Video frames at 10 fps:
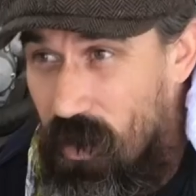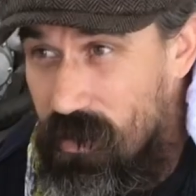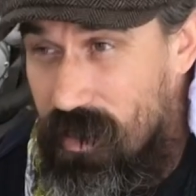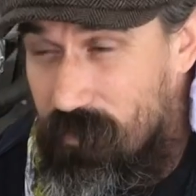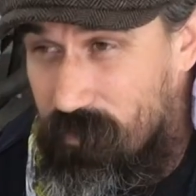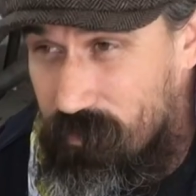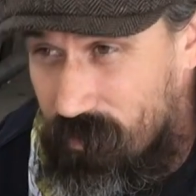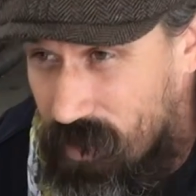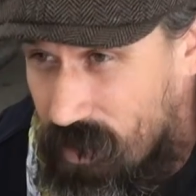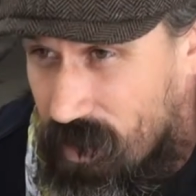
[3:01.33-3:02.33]
call up
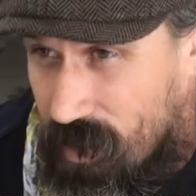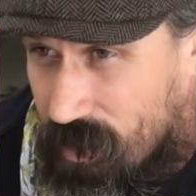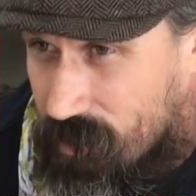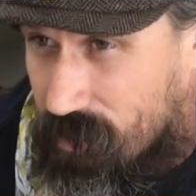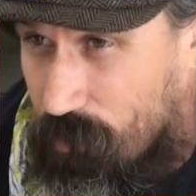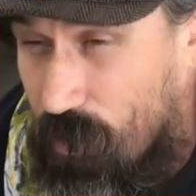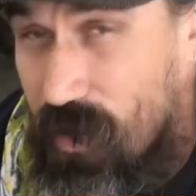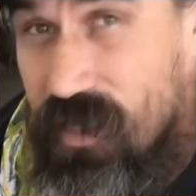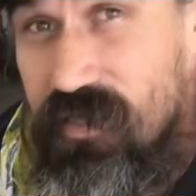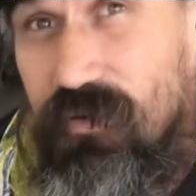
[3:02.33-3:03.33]
the
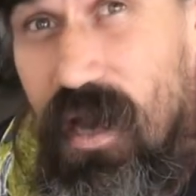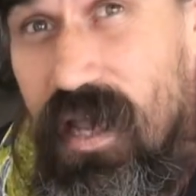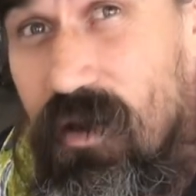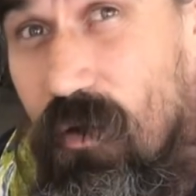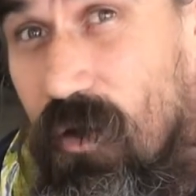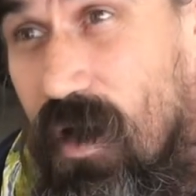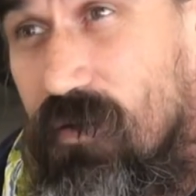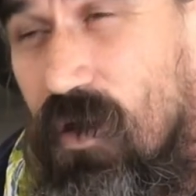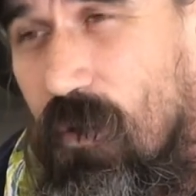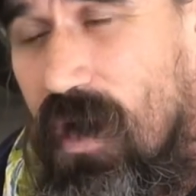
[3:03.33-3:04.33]
boys, right? Or I
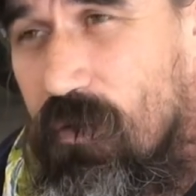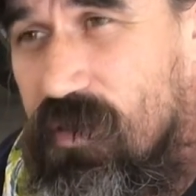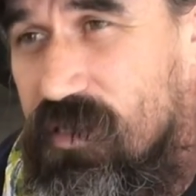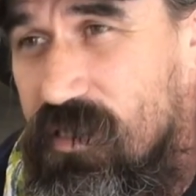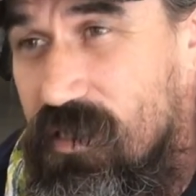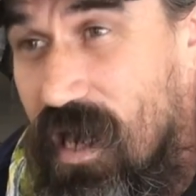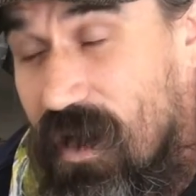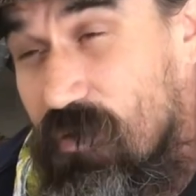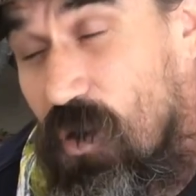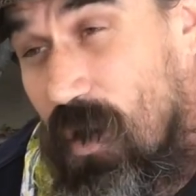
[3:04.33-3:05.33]
would go out with
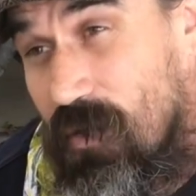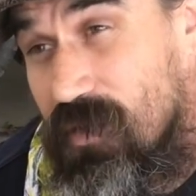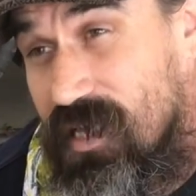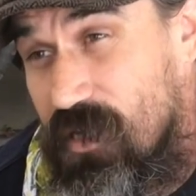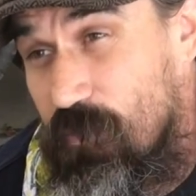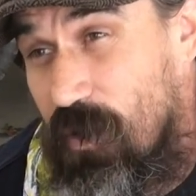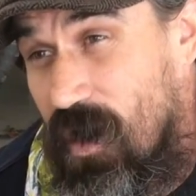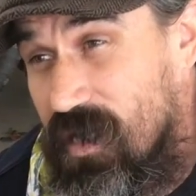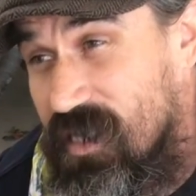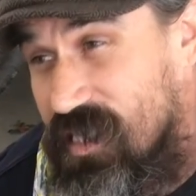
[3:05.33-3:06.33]
I would go out with Lee
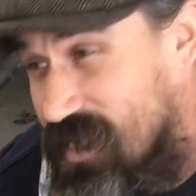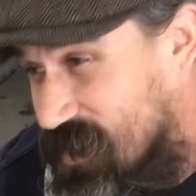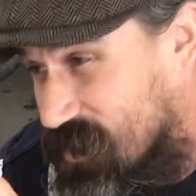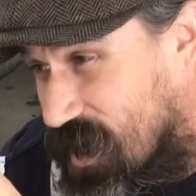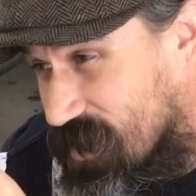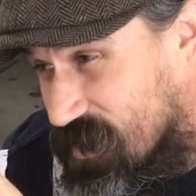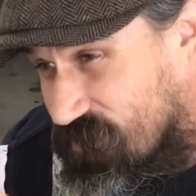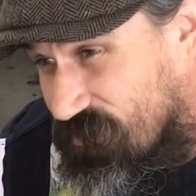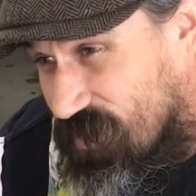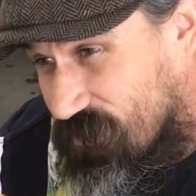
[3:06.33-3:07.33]
DuPont because he just got this
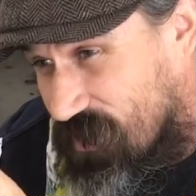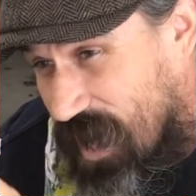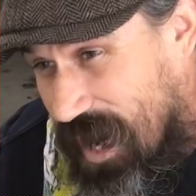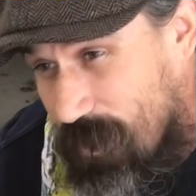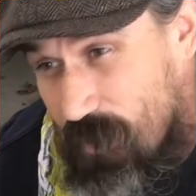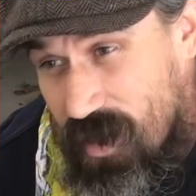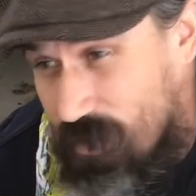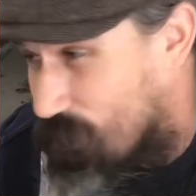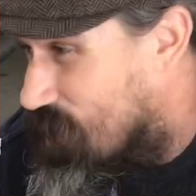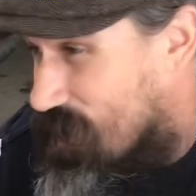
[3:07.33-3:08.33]
fit camera
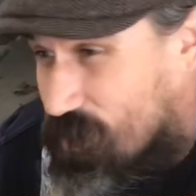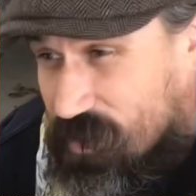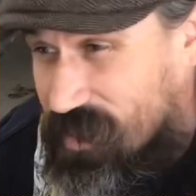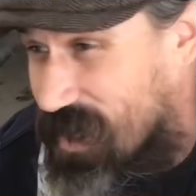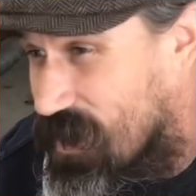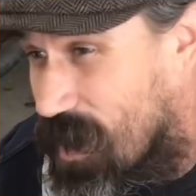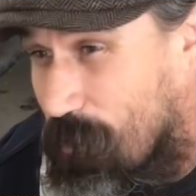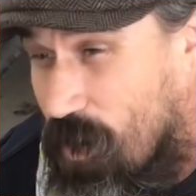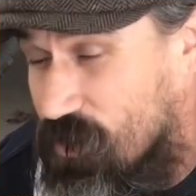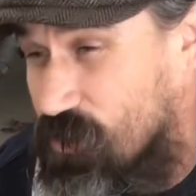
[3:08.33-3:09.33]
and we would set it
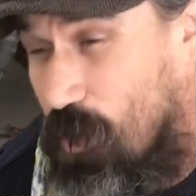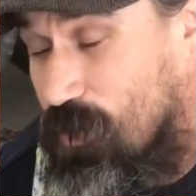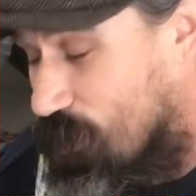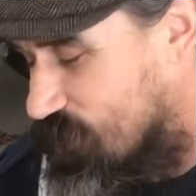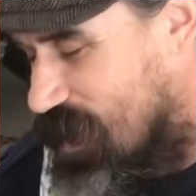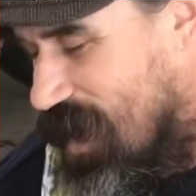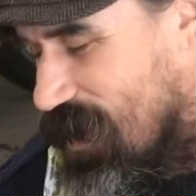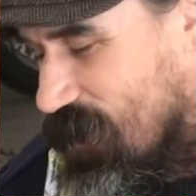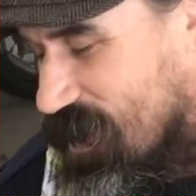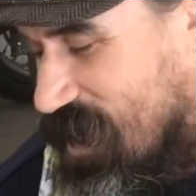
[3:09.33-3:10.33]
up all solo
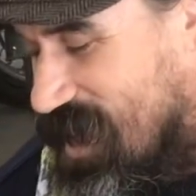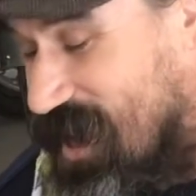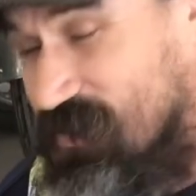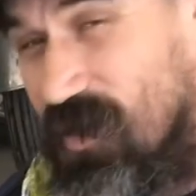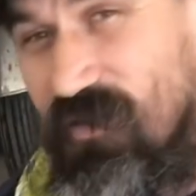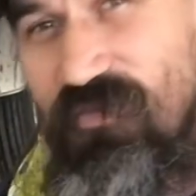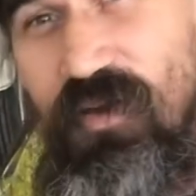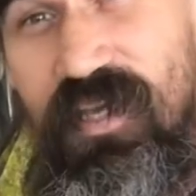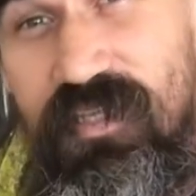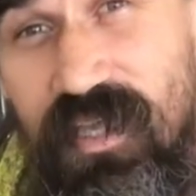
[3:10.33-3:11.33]
style and he has all the
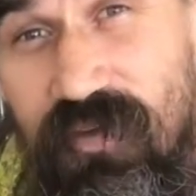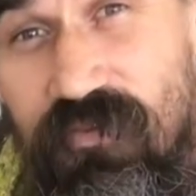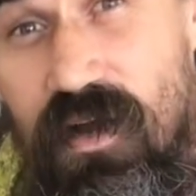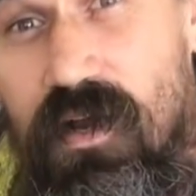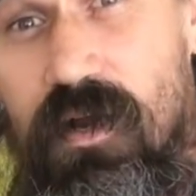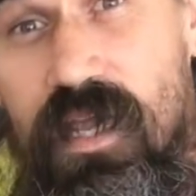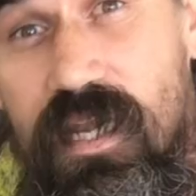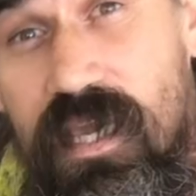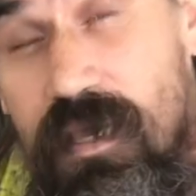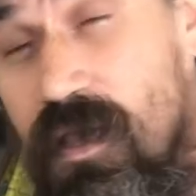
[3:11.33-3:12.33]
footage, that fucker,
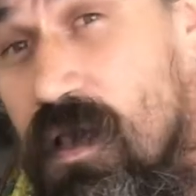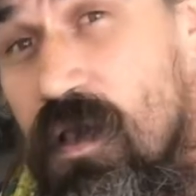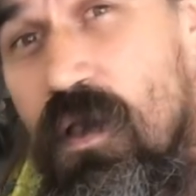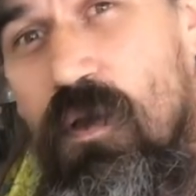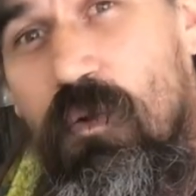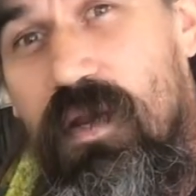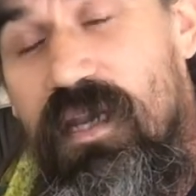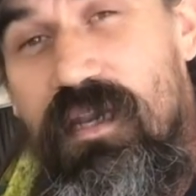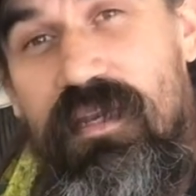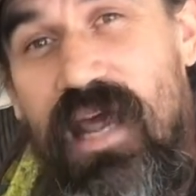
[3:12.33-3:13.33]
and he
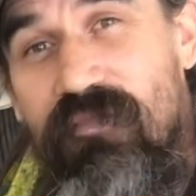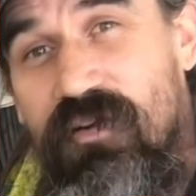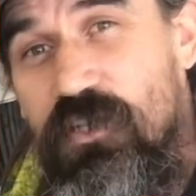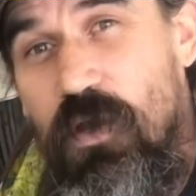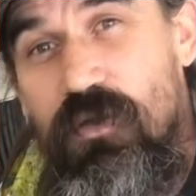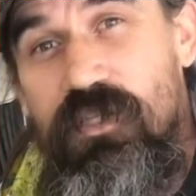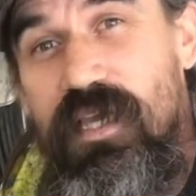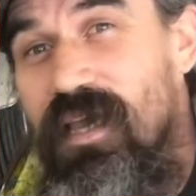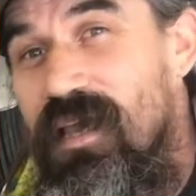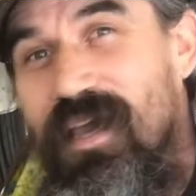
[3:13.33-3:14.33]
would never shows it.